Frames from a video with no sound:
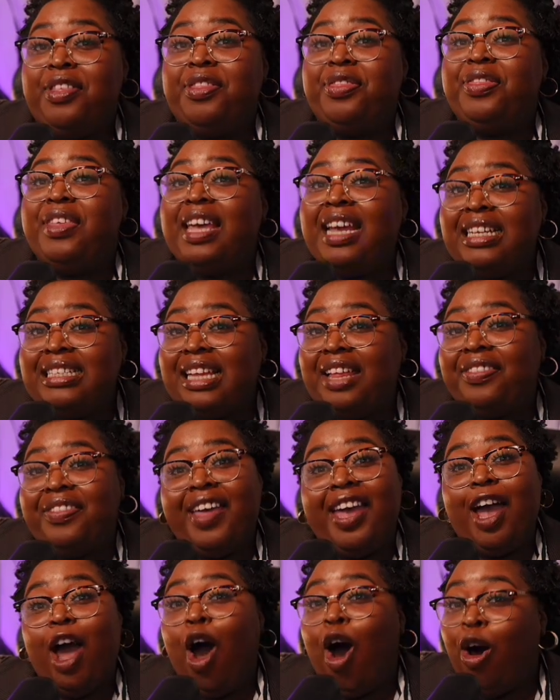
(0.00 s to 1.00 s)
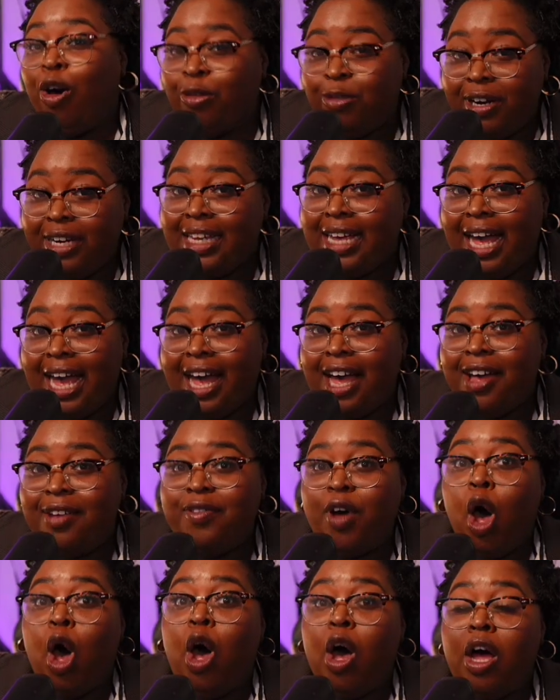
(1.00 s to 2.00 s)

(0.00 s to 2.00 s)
the things that they already have